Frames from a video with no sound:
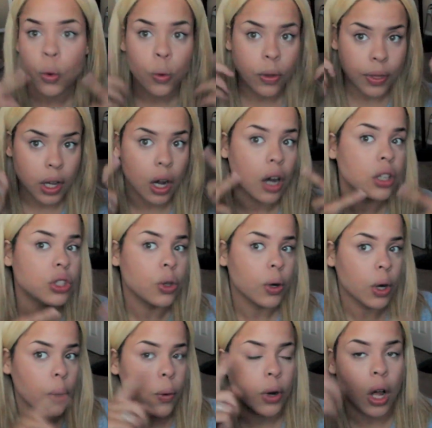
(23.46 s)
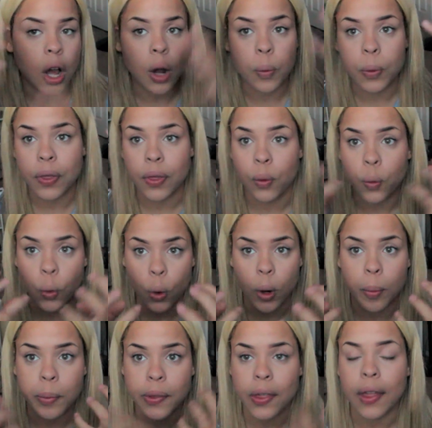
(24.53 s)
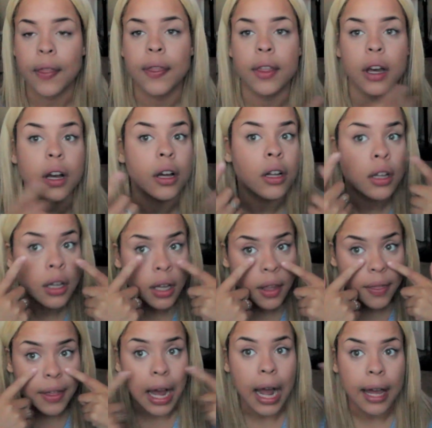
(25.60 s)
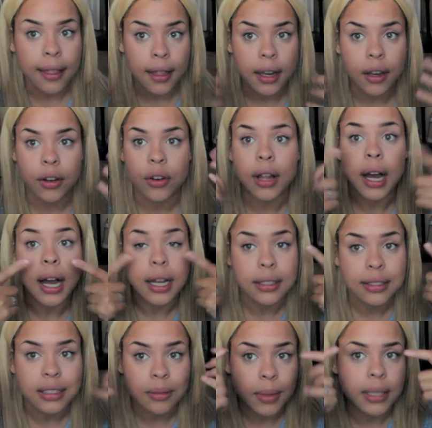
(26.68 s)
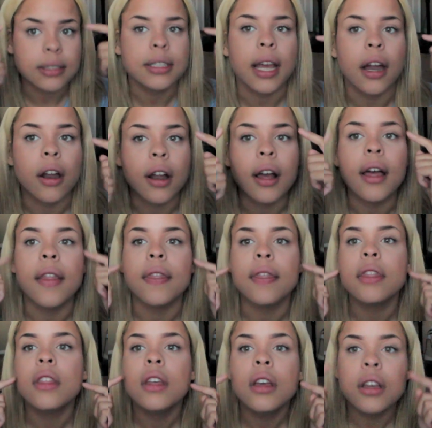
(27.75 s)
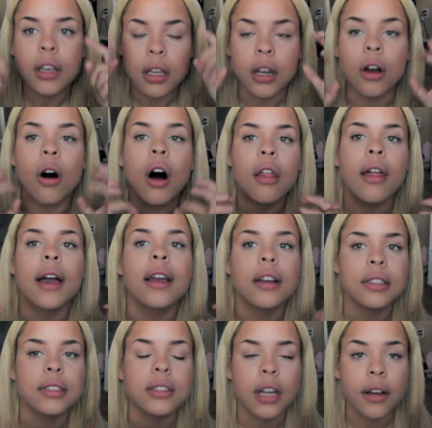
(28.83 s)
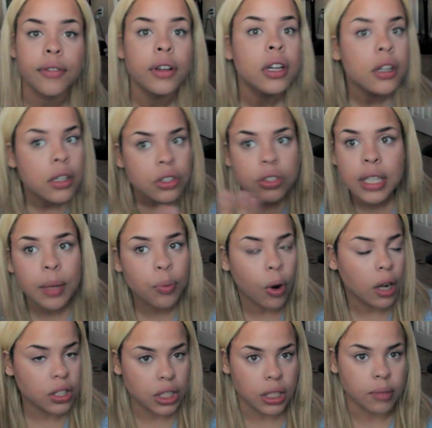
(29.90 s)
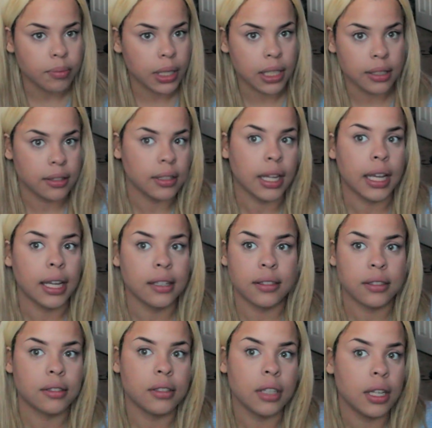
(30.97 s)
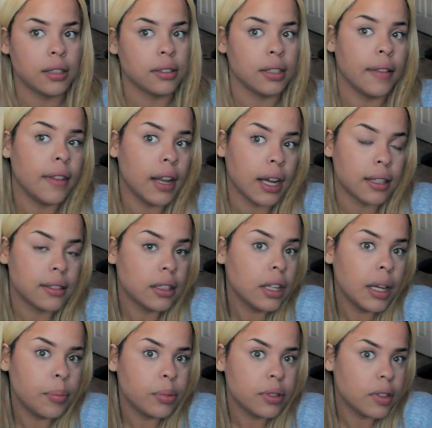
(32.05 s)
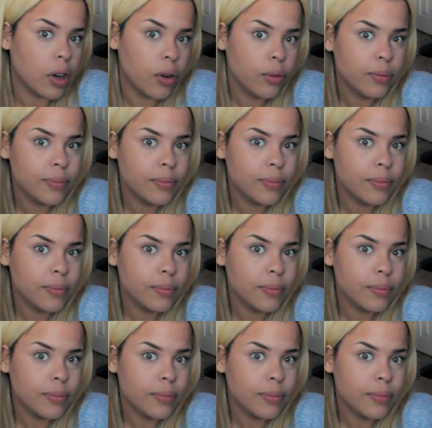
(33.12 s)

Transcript: with the contour going on with the warmth and the highlight under the eyes and the mascara and you know all that good stuff, just keep watching because like it's in the next clip. So